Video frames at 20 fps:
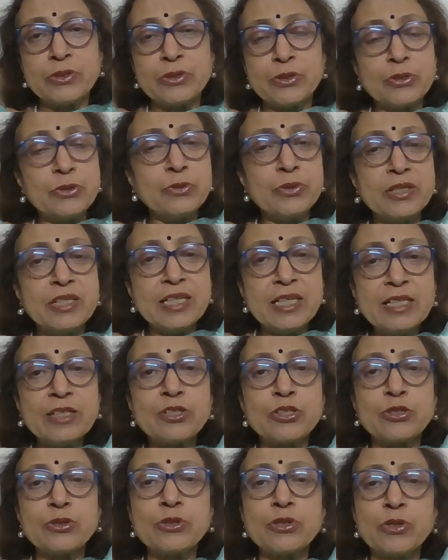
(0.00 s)
You
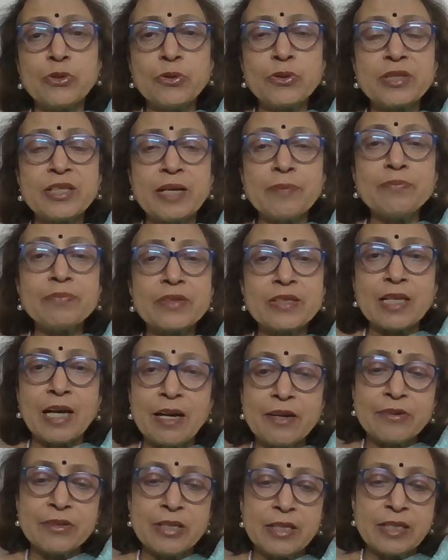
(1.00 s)
need to know them
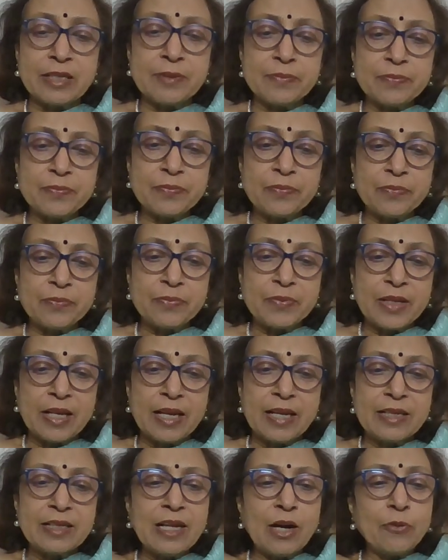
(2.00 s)
thoroughly.
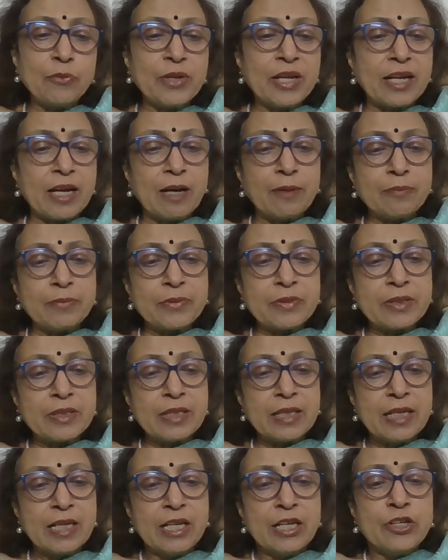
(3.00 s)
Now we come.
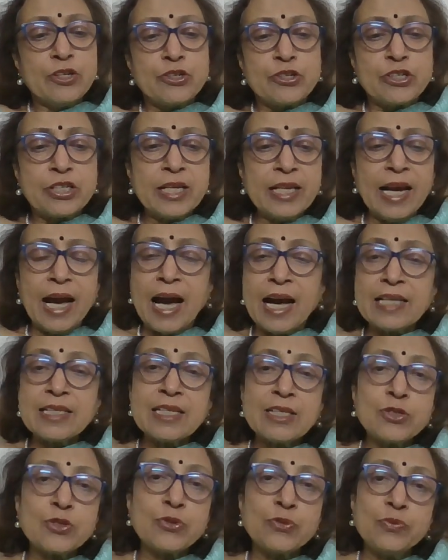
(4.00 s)
She has
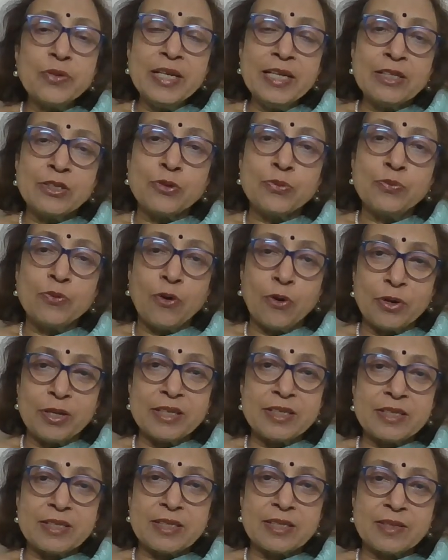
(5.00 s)
a sweet
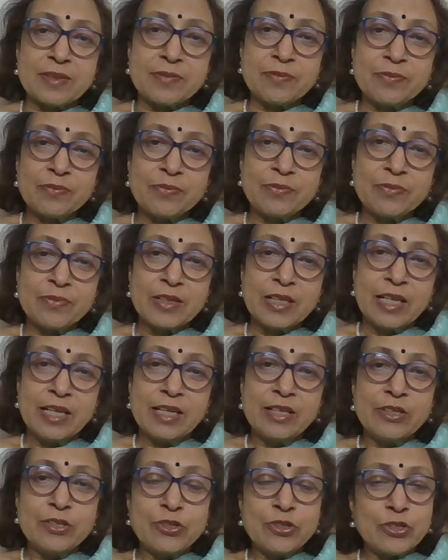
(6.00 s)
voice.
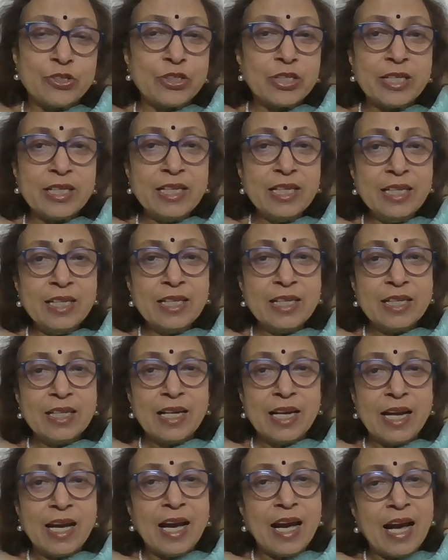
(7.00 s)
She
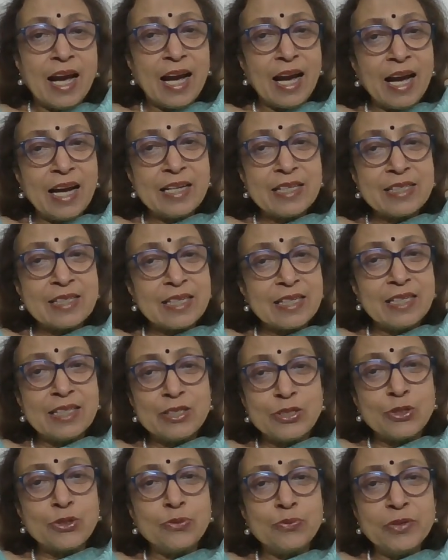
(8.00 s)
has a
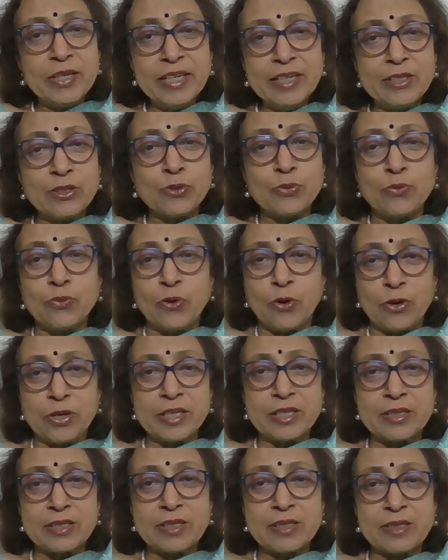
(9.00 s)
sweet
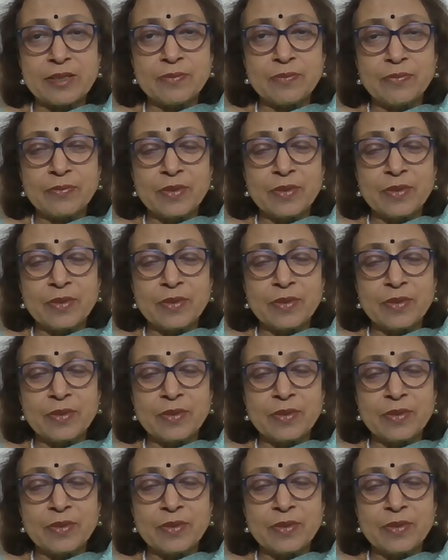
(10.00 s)
voice.